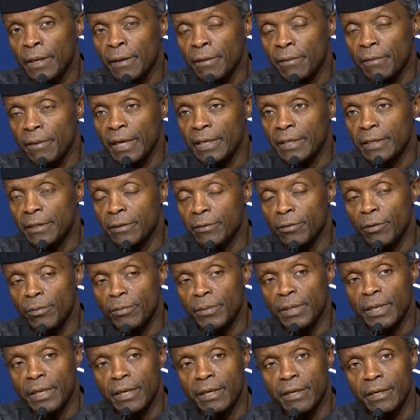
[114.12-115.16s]
That
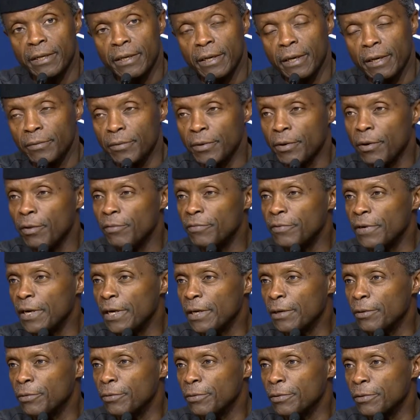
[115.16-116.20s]
economic uh, recovery
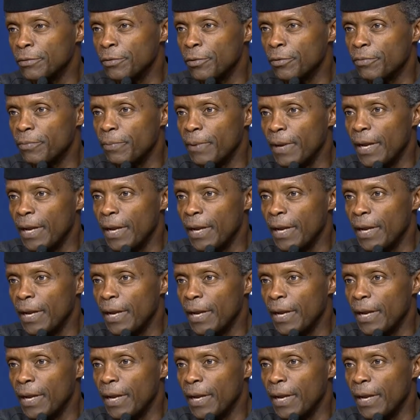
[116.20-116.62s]
and gro growth